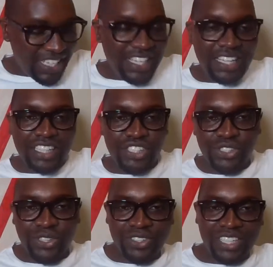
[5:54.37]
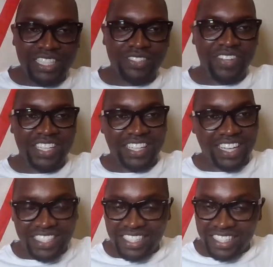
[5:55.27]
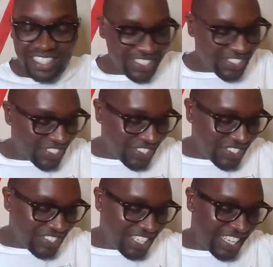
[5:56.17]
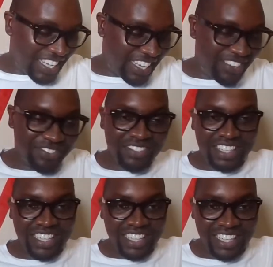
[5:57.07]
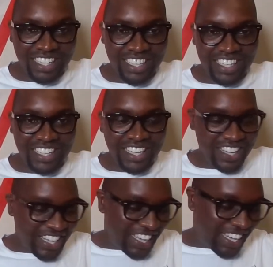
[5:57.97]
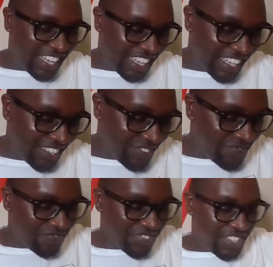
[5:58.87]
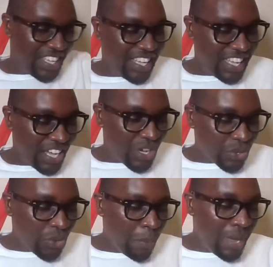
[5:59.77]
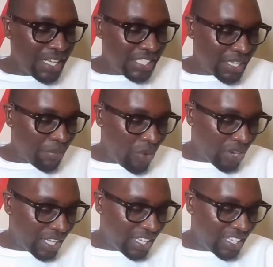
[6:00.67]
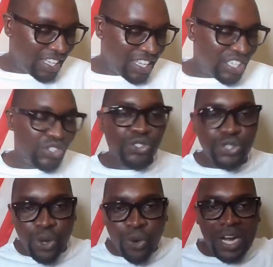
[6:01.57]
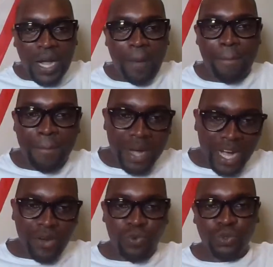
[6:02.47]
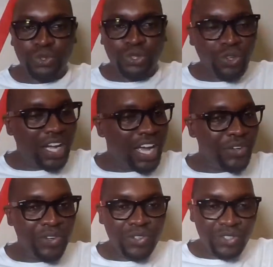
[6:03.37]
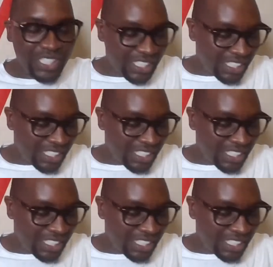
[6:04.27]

Lillian Gishoro, that's my cousin, you know. I have um, Ruben Isaboke, Joe Kamau. Joe, I don't know